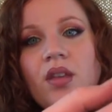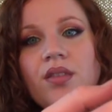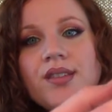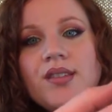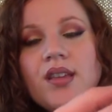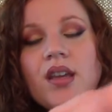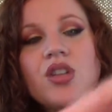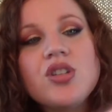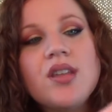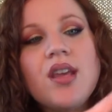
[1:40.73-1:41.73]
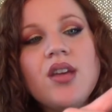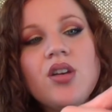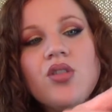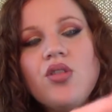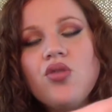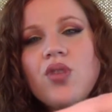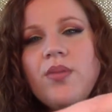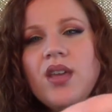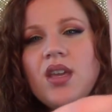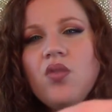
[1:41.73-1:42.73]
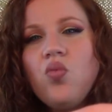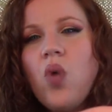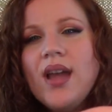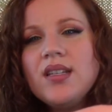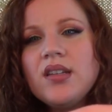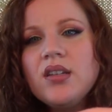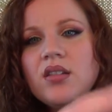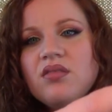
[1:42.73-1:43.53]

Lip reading: This is like just a creamy white